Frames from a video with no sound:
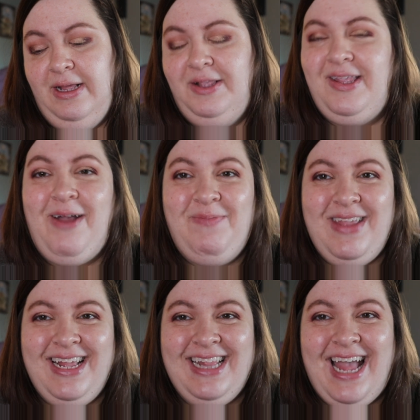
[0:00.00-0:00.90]

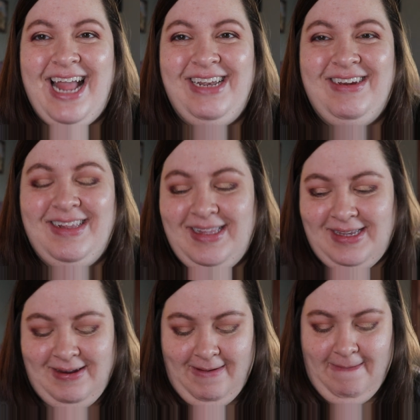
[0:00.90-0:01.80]
something that
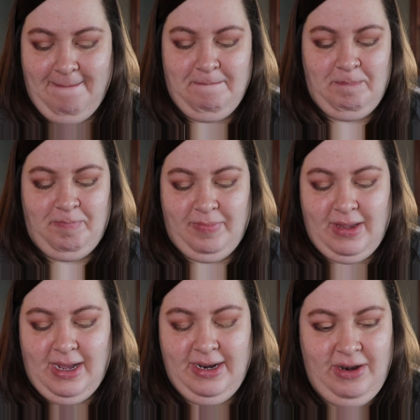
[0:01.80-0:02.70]
just
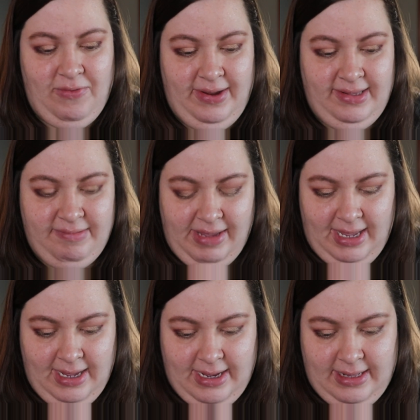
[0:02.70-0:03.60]
annoys
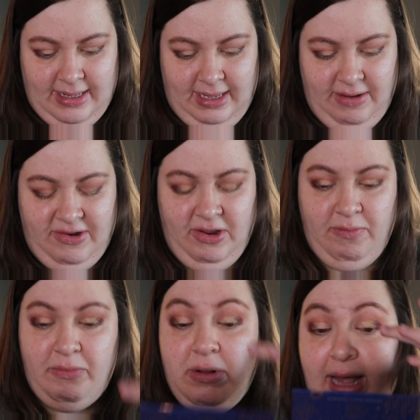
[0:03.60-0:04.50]
me on the
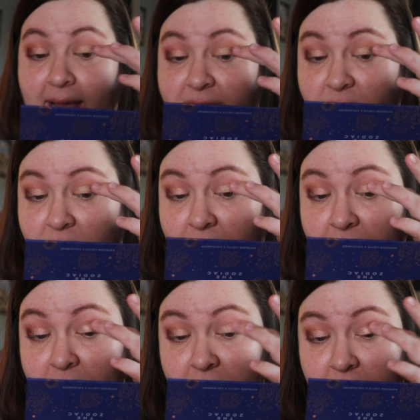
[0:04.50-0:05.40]
YouTube
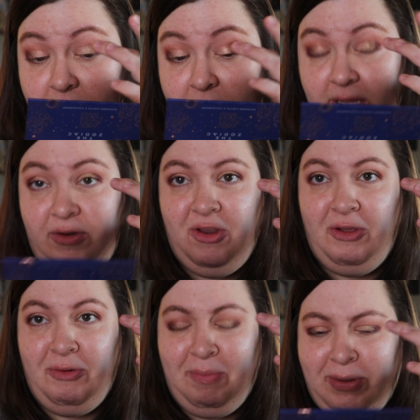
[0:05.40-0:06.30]
platform.
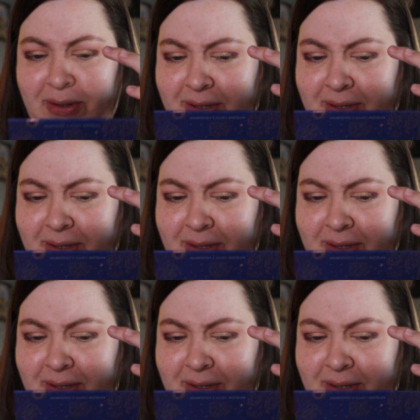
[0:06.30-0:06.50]
YouTube?